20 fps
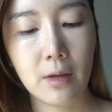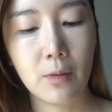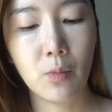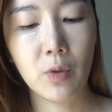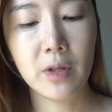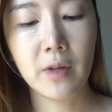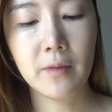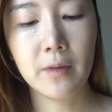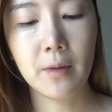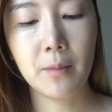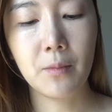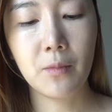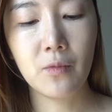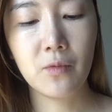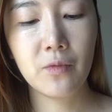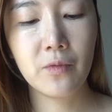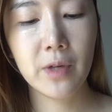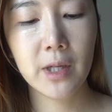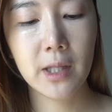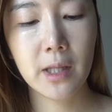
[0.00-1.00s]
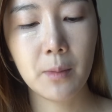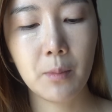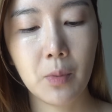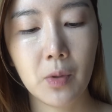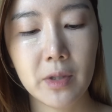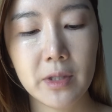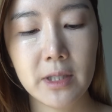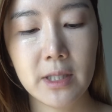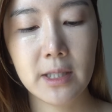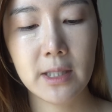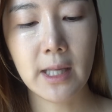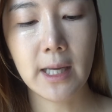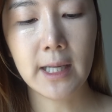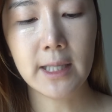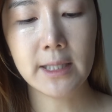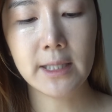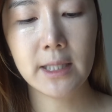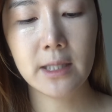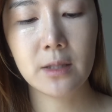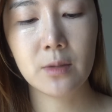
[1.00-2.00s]
one of the really important
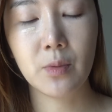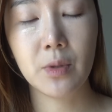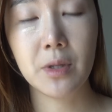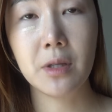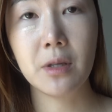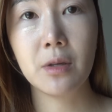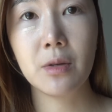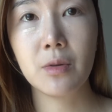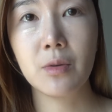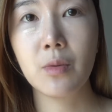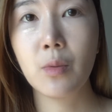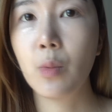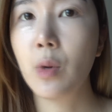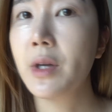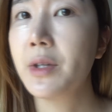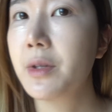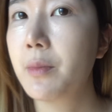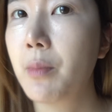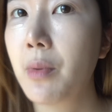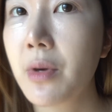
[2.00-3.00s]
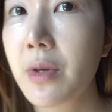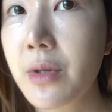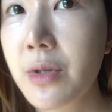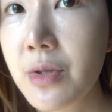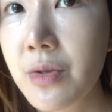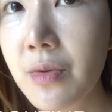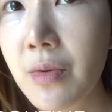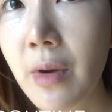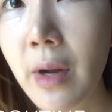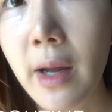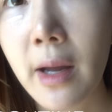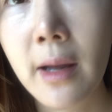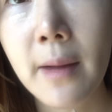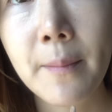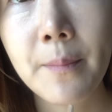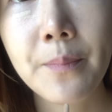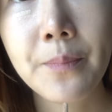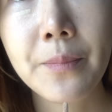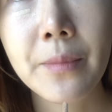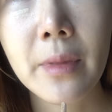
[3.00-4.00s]
assets when you want to
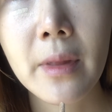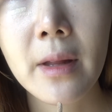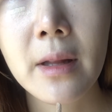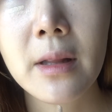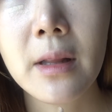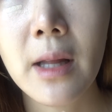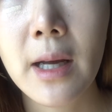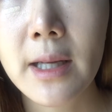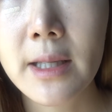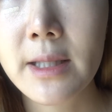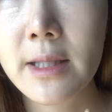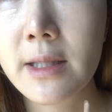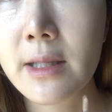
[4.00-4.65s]
portray glass